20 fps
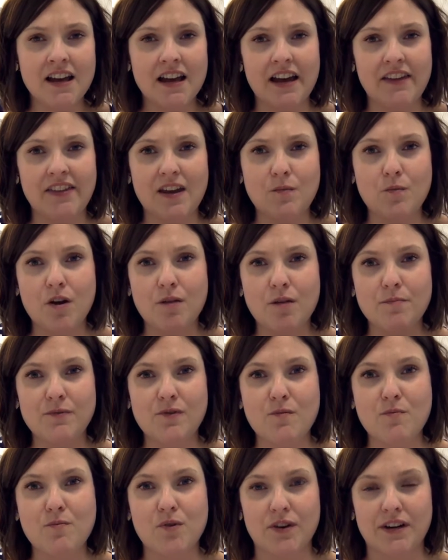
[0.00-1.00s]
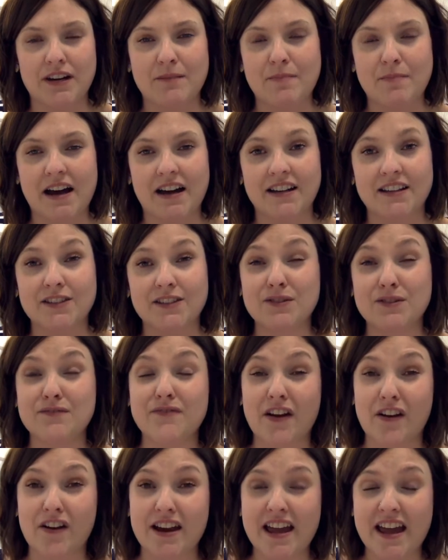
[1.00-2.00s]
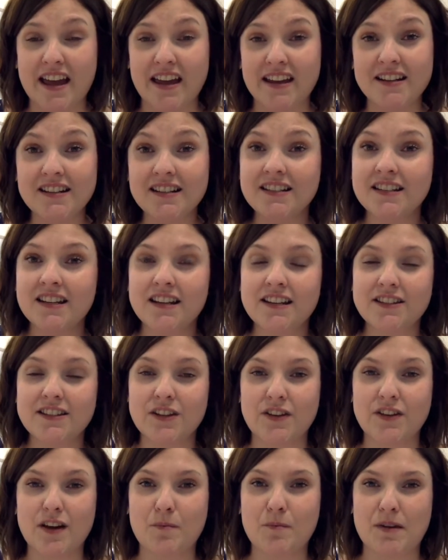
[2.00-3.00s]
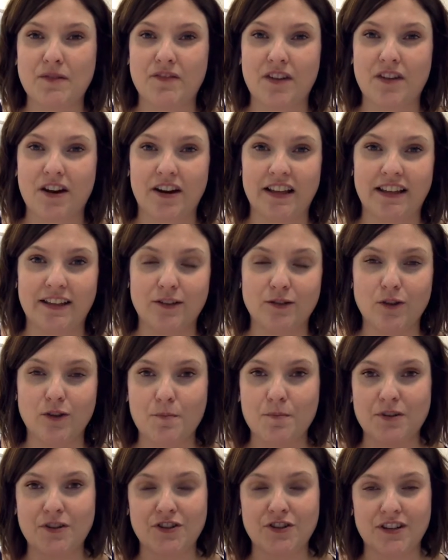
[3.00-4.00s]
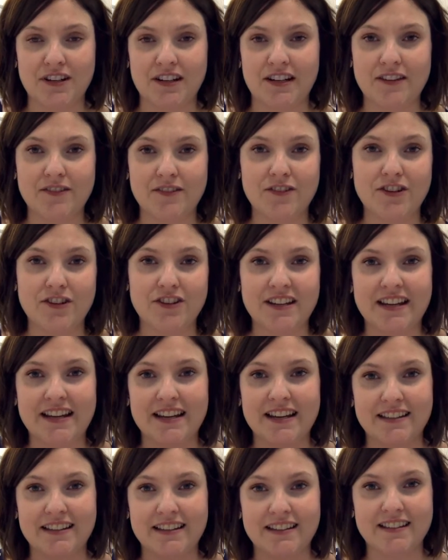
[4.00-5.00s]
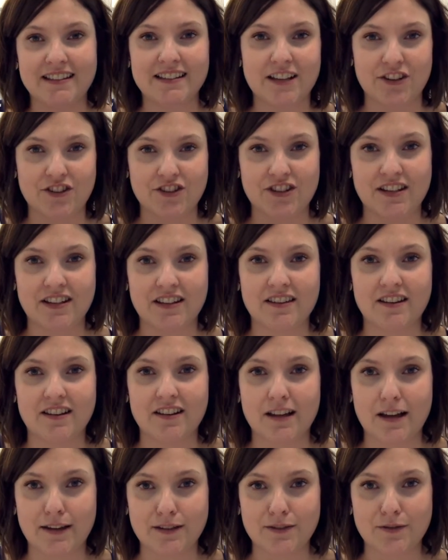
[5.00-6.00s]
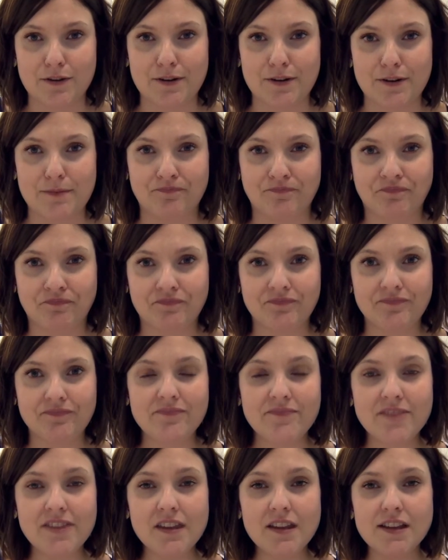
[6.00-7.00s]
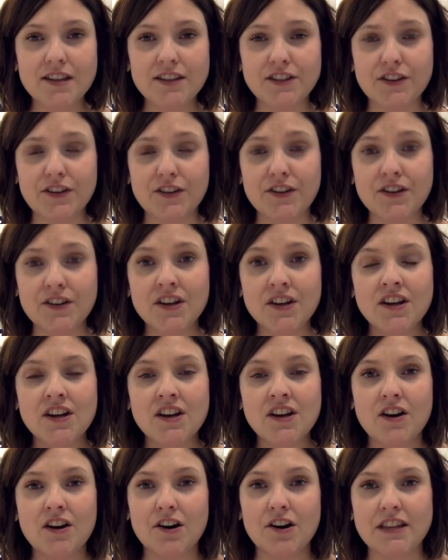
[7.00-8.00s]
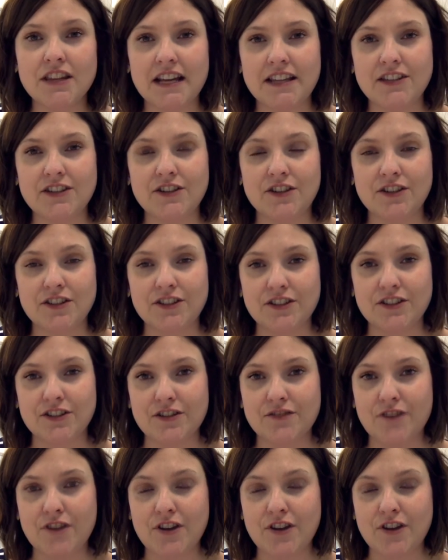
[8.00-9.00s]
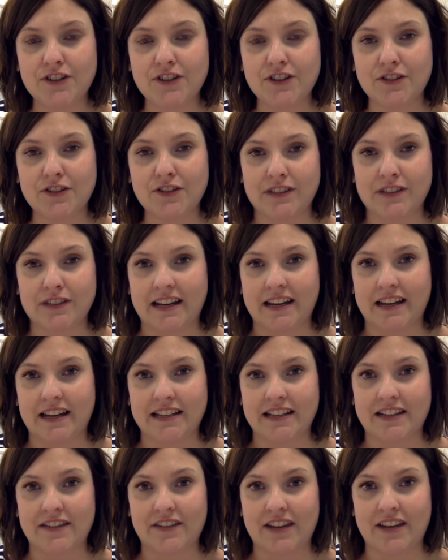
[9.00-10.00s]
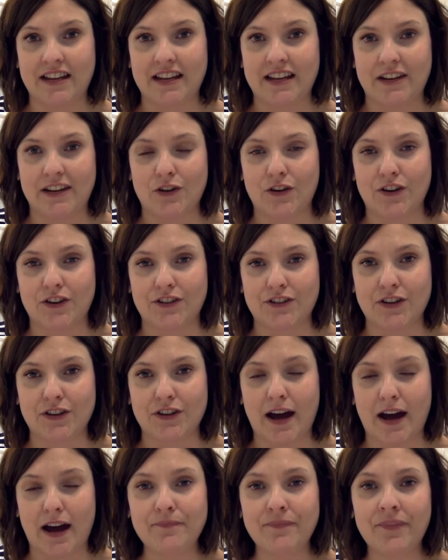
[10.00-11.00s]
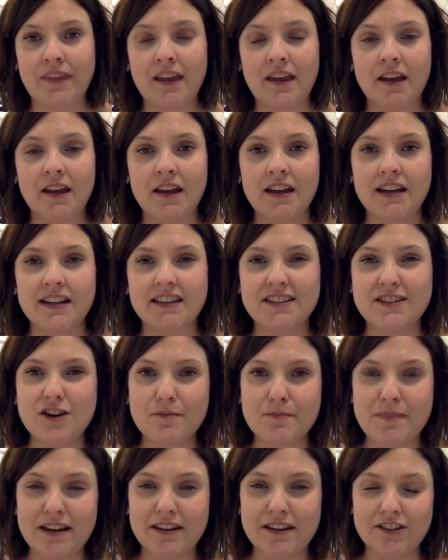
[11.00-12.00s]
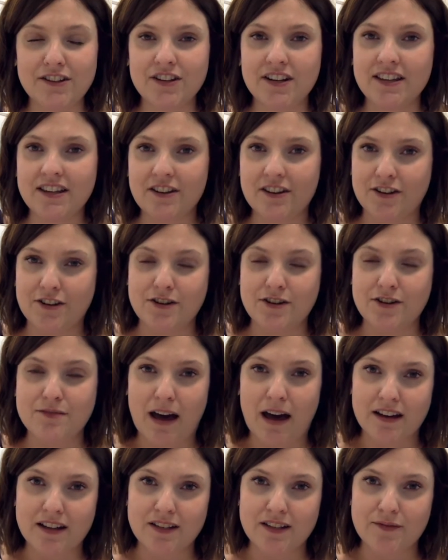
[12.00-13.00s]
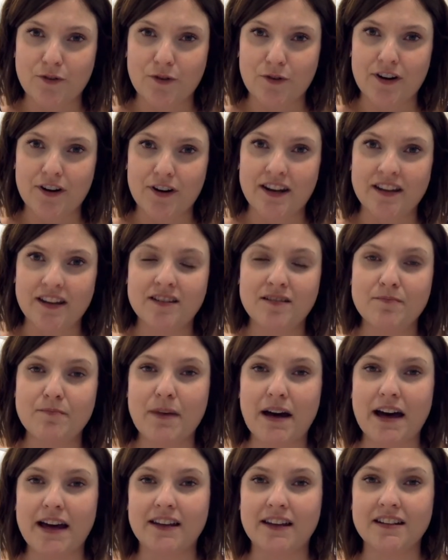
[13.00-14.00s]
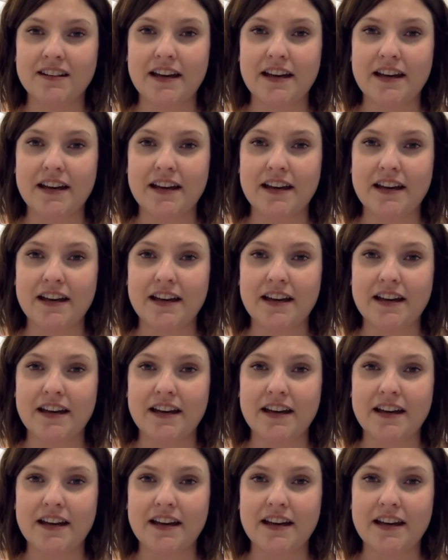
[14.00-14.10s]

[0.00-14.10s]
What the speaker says: and they won't be reporting back until the very end, so there'll be very little opportunity for you to hear the discussion in the classroom. So online students, do focus on doing that activity in your own time. It's not mandatory, there are no marks for it, but